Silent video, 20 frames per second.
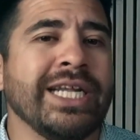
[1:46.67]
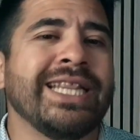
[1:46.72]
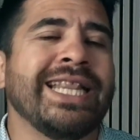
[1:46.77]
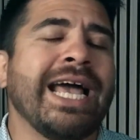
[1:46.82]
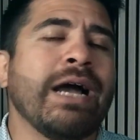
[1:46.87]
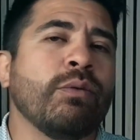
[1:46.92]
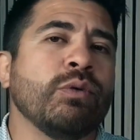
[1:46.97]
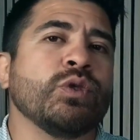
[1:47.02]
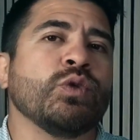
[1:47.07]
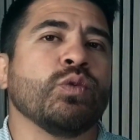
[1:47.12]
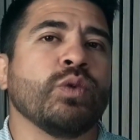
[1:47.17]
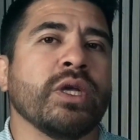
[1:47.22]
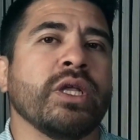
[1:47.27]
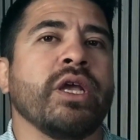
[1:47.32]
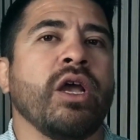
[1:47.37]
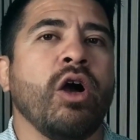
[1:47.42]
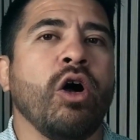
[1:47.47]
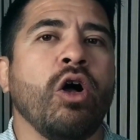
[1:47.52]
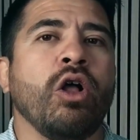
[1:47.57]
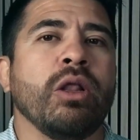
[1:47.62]
and that was
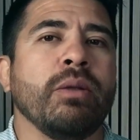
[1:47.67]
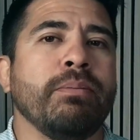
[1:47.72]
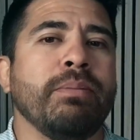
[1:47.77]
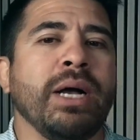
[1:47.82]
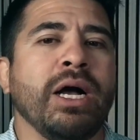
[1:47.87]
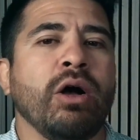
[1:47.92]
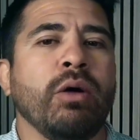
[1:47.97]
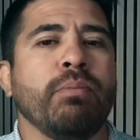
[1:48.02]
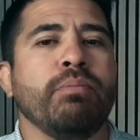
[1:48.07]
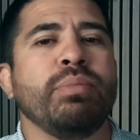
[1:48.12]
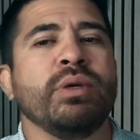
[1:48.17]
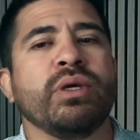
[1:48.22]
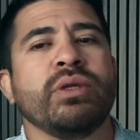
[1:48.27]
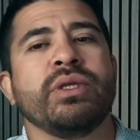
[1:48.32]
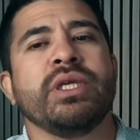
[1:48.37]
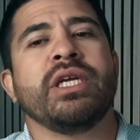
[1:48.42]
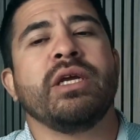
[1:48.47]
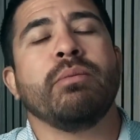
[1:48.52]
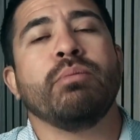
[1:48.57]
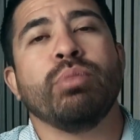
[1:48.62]
really all about
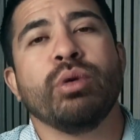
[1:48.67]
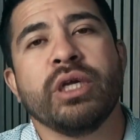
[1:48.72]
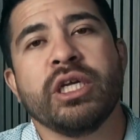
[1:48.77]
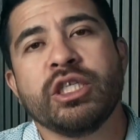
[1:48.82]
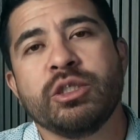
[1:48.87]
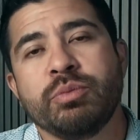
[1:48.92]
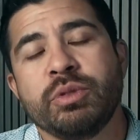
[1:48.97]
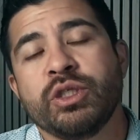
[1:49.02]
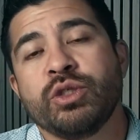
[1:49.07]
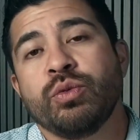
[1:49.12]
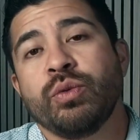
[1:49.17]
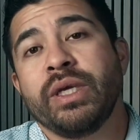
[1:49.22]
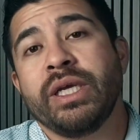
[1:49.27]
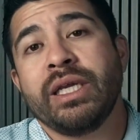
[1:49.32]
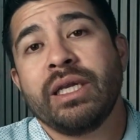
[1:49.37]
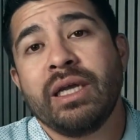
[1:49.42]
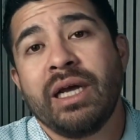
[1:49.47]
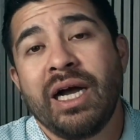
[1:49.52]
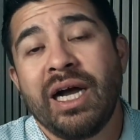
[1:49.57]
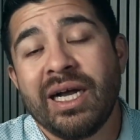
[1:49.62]
building a bridge
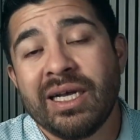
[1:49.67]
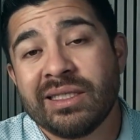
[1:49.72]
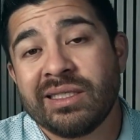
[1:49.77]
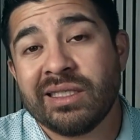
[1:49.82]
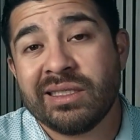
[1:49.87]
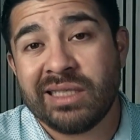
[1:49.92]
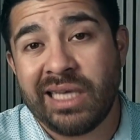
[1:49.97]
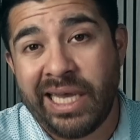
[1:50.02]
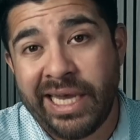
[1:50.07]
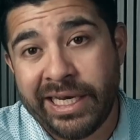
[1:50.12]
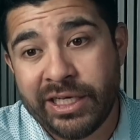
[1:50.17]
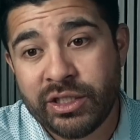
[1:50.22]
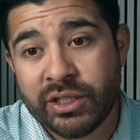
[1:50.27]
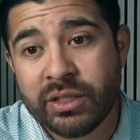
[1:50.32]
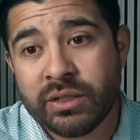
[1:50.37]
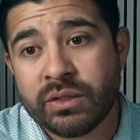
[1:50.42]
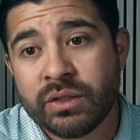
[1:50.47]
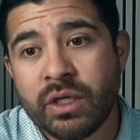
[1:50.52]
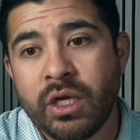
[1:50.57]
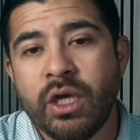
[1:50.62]
between us as
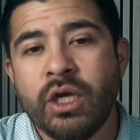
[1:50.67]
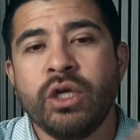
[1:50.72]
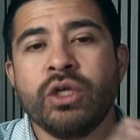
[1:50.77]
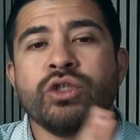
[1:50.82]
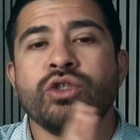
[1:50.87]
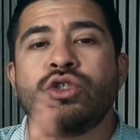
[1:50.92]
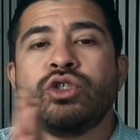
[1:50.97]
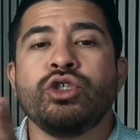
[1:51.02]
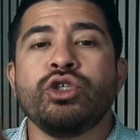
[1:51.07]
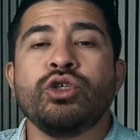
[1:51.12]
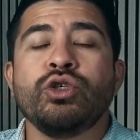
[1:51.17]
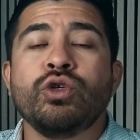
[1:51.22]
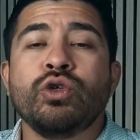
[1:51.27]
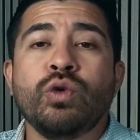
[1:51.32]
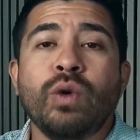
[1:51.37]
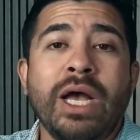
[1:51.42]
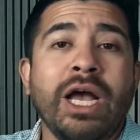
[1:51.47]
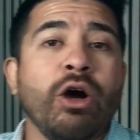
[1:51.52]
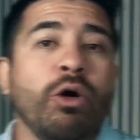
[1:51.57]
agents to